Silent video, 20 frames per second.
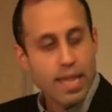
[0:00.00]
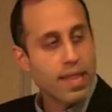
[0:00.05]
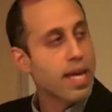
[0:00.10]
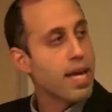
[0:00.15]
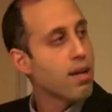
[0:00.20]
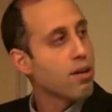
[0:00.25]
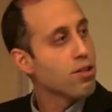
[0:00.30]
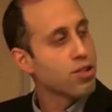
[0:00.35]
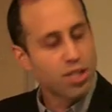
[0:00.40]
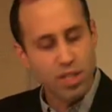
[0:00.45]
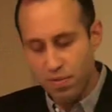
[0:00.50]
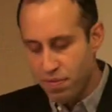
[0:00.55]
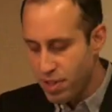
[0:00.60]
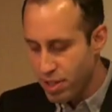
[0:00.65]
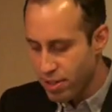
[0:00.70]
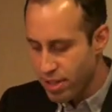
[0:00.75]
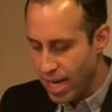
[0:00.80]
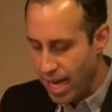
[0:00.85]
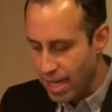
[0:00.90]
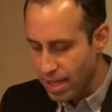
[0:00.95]
There she
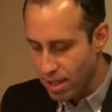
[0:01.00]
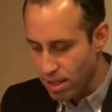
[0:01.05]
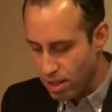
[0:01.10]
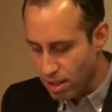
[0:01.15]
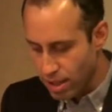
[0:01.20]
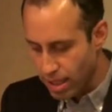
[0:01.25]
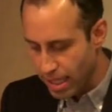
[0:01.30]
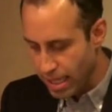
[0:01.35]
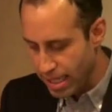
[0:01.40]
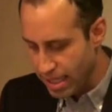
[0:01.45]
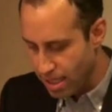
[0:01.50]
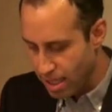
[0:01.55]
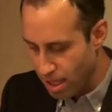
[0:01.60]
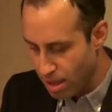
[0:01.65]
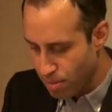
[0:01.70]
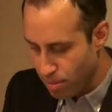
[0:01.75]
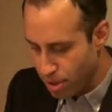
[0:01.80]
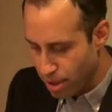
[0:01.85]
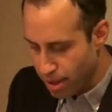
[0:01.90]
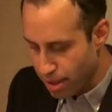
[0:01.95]
veered headlong into
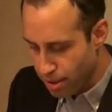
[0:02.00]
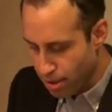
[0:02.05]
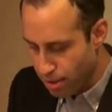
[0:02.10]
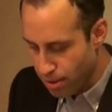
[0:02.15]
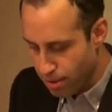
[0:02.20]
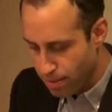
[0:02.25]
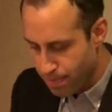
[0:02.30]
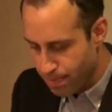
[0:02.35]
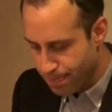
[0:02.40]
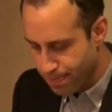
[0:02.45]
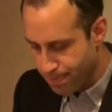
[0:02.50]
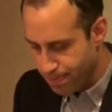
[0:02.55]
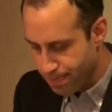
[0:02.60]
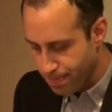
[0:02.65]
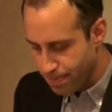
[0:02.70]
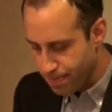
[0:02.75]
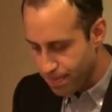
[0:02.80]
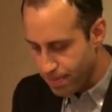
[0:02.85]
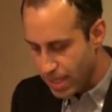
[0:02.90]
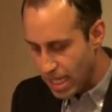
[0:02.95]
the political.
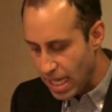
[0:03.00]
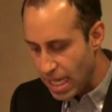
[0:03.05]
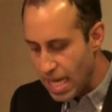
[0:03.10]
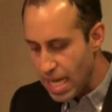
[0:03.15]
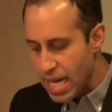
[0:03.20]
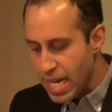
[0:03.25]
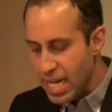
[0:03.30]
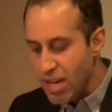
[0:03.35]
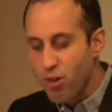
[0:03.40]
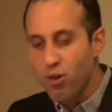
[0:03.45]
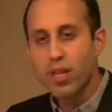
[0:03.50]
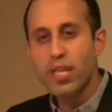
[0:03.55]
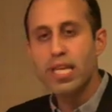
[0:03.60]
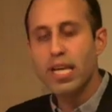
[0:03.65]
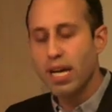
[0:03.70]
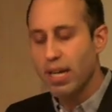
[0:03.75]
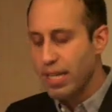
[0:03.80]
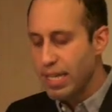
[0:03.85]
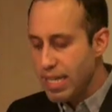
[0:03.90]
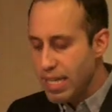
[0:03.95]

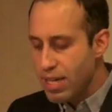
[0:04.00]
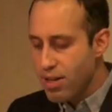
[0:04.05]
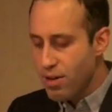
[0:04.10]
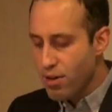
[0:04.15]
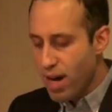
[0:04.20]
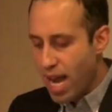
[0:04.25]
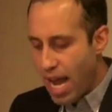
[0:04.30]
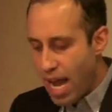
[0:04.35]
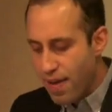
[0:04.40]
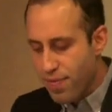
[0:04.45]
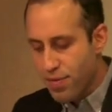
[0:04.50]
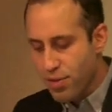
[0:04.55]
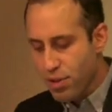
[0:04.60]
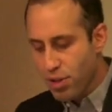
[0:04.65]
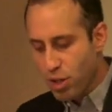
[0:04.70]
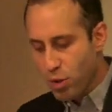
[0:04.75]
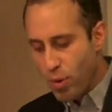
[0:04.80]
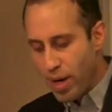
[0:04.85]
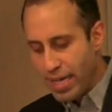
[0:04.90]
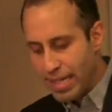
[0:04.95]
Nearly a year after
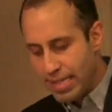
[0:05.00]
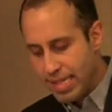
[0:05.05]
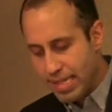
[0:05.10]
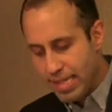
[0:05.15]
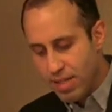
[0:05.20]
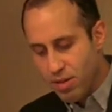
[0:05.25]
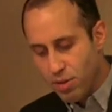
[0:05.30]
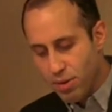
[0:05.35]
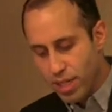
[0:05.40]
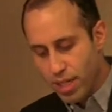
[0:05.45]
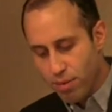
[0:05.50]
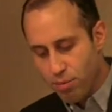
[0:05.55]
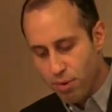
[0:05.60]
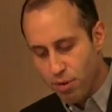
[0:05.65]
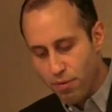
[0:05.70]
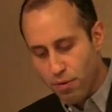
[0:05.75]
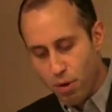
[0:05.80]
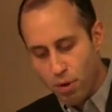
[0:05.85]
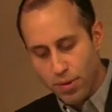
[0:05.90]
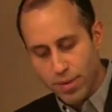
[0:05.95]
the great Syrian
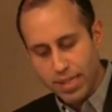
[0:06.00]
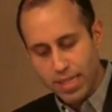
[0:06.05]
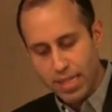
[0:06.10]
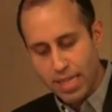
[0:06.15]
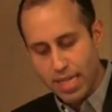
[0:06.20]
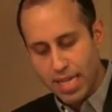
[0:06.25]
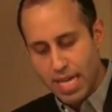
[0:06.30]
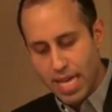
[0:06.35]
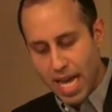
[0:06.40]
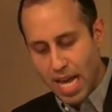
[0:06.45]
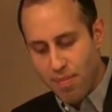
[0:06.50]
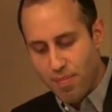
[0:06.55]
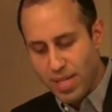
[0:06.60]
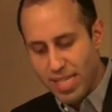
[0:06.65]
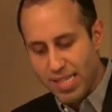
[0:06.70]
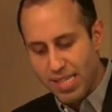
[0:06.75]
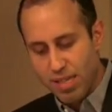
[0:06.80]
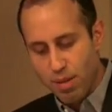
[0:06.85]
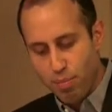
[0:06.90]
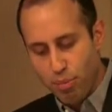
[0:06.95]
revolt had
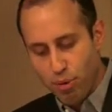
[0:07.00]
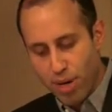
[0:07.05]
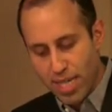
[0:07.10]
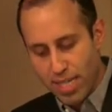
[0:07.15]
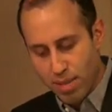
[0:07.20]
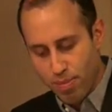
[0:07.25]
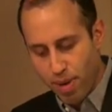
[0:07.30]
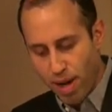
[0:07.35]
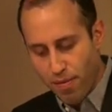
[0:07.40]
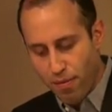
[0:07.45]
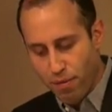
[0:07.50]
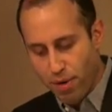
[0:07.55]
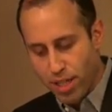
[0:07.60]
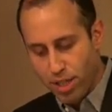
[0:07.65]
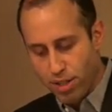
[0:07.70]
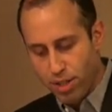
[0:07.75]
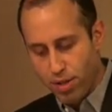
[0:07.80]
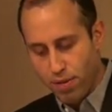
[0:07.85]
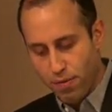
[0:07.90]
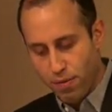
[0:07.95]
been suppressed by
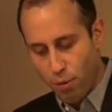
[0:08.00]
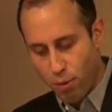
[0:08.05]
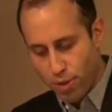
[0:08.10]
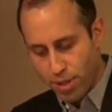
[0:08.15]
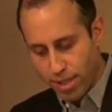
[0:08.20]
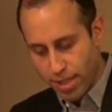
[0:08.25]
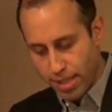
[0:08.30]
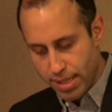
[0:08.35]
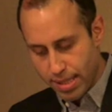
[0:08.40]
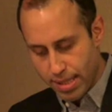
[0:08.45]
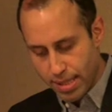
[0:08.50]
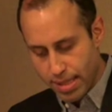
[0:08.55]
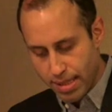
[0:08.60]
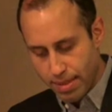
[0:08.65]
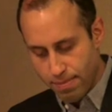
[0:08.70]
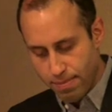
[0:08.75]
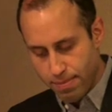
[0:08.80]
French forces,